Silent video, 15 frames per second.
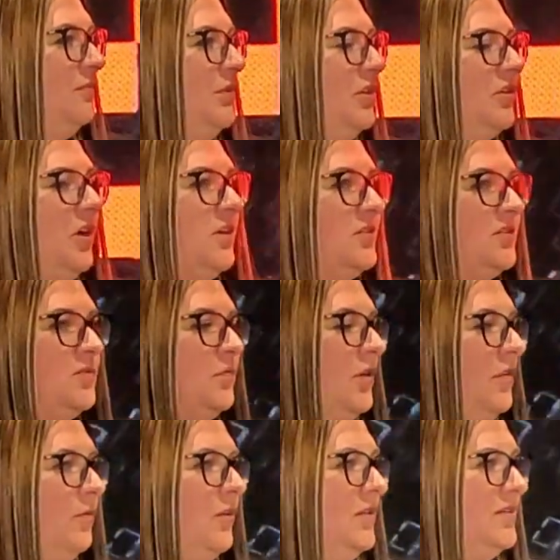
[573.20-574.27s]
Pure Cars is one
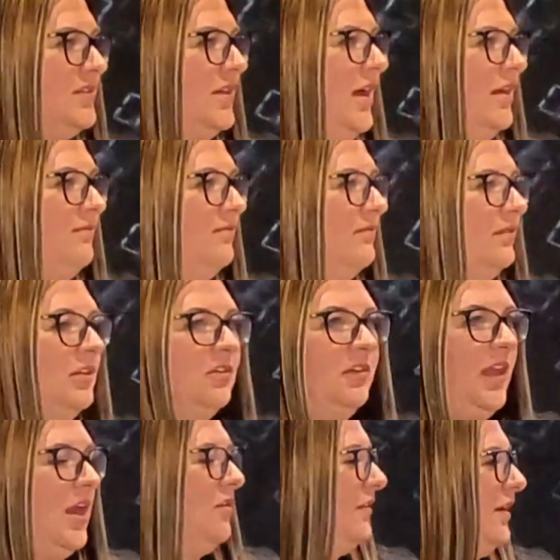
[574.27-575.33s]
of the ones that I
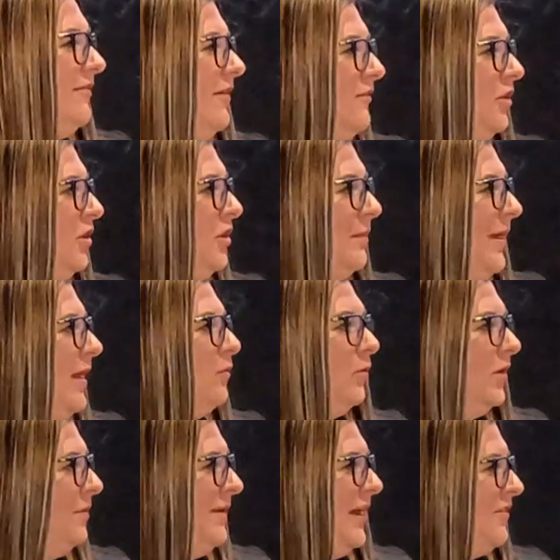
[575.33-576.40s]
don't think I've ever heard a bad
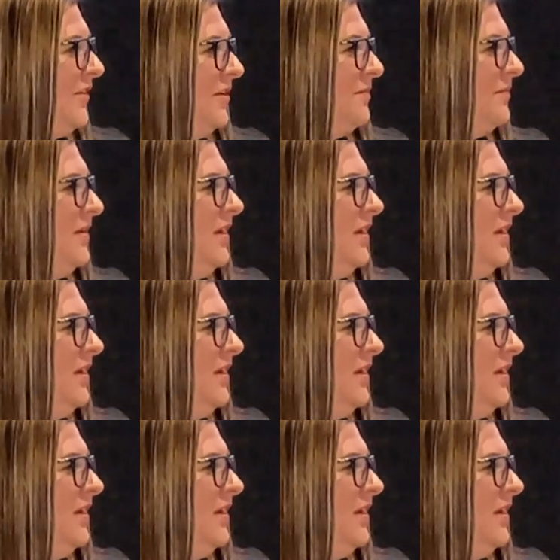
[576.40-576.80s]
word about them.